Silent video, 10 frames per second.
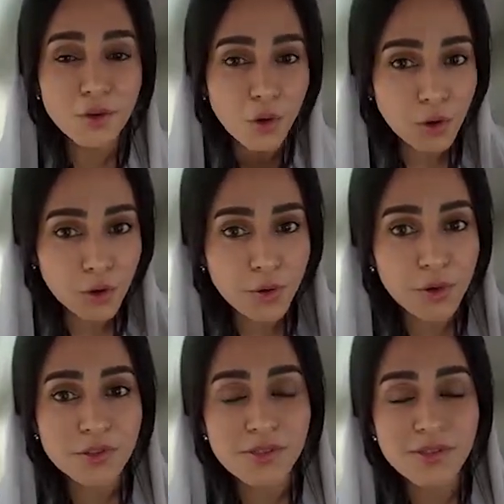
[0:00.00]
Having
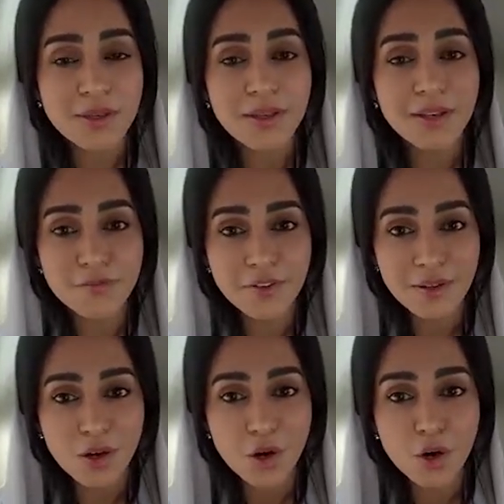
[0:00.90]
all those
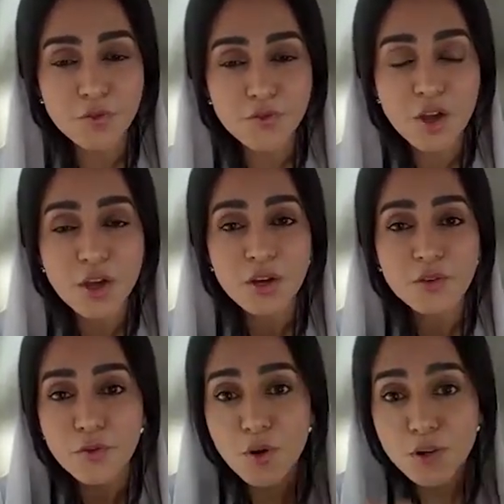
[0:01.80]
level of
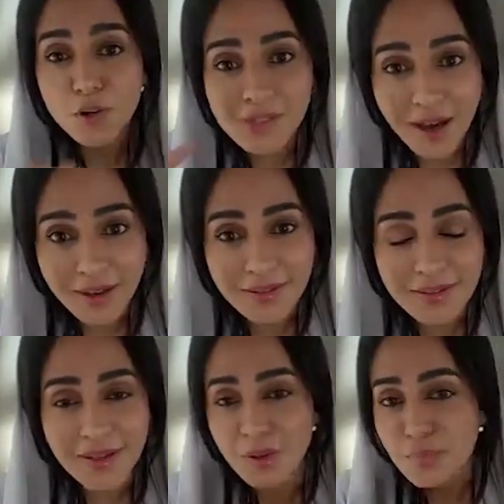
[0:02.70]

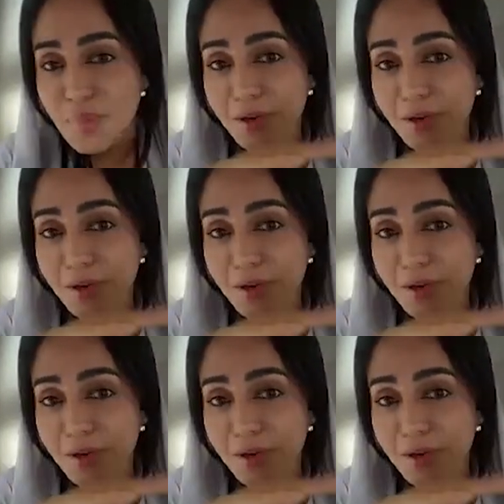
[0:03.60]
foresight,